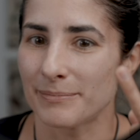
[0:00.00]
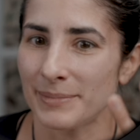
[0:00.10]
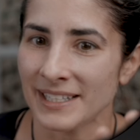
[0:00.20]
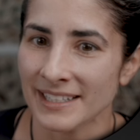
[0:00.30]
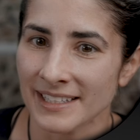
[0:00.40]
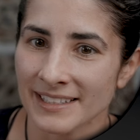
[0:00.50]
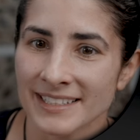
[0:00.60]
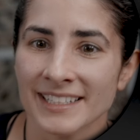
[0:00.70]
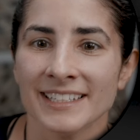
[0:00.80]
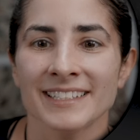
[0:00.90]
B,
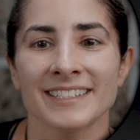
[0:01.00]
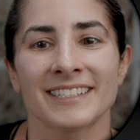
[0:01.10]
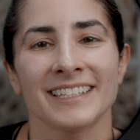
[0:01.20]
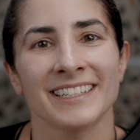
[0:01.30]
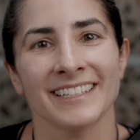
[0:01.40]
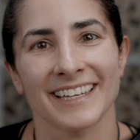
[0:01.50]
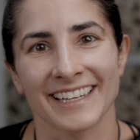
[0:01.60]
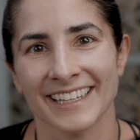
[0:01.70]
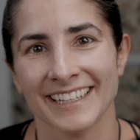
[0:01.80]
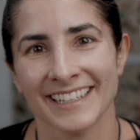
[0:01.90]
D, C,
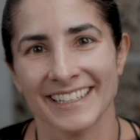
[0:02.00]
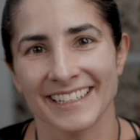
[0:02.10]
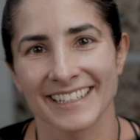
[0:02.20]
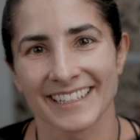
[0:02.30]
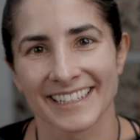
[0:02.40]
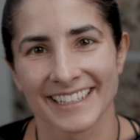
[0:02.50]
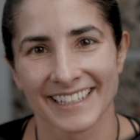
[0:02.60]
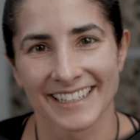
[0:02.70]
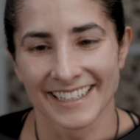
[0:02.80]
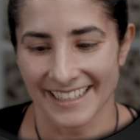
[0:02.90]
A.
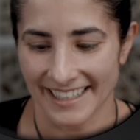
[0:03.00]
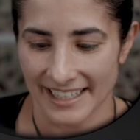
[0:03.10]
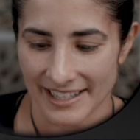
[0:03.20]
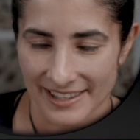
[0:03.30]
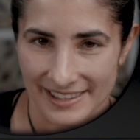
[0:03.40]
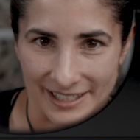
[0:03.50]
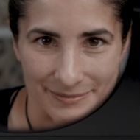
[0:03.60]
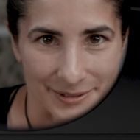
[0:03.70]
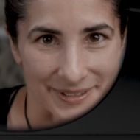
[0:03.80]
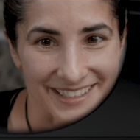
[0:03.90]
Thumb
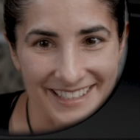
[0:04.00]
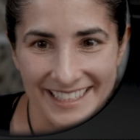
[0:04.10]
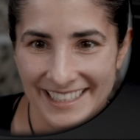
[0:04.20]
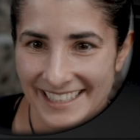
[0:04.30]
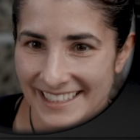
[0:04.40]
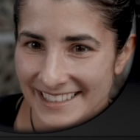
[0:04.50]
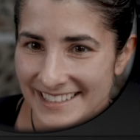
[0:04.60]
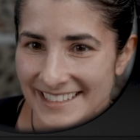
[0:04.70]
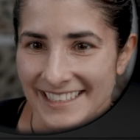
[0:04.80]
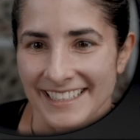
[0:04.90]
to middle C,
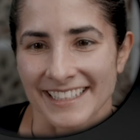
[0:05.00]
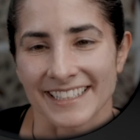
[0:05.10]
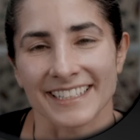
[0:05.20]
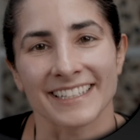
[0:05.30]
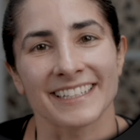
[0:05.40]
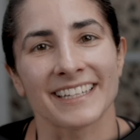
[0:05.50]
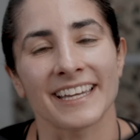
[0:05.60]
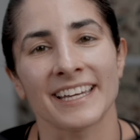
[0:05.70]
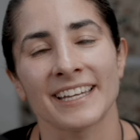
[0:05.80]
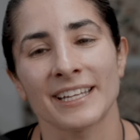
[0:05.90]
C, E,
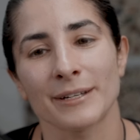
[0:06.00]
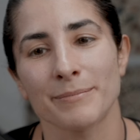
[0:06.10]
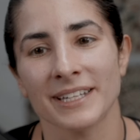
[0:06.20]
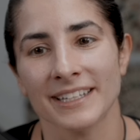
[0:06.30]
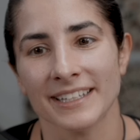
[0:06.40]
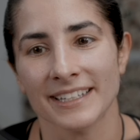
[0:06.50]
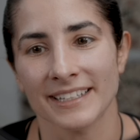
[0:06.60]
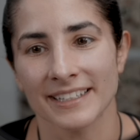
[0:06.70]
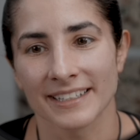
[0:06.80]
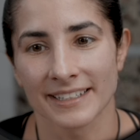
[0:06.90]
A,
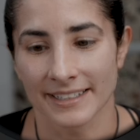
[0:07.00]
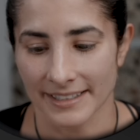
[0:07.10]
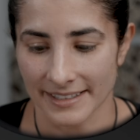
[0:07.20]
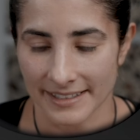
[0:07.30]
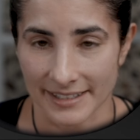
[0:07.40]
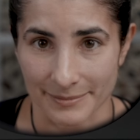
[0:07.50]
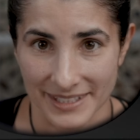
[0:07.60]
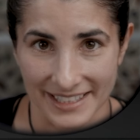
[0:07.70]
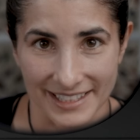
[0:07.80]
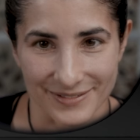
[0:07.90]
B. Thumb
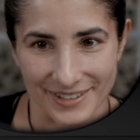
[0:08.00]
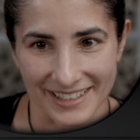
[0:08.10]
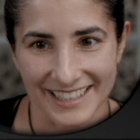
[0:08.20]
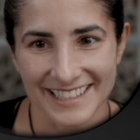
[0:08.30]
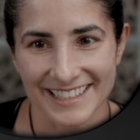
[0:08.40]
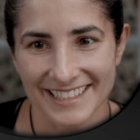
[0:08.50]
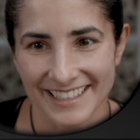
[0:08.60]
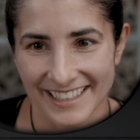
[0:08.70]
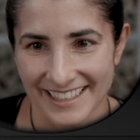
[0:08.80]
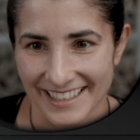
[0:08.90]
to E for Elise,
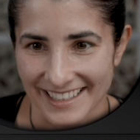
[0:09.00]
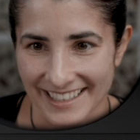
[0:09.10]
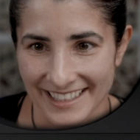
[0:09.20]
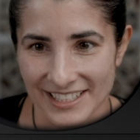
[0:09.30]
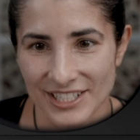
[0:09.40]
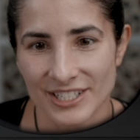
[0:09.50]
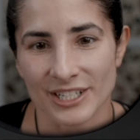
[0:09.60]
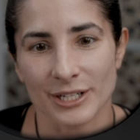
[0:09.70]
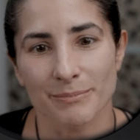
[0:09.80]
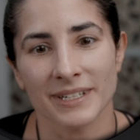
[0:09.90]
E, G
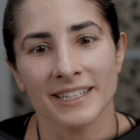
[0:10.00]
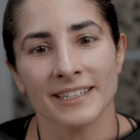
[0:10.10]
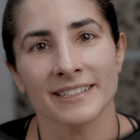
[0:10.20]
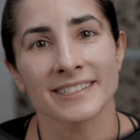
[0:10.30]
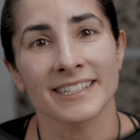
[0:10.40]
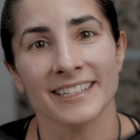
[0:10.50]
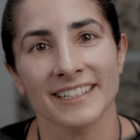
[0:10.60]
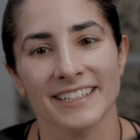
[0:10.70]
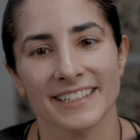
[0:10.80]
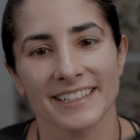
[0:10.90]
sharp, E,
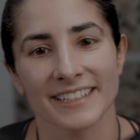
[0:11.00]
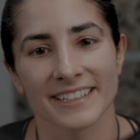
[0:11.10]
C.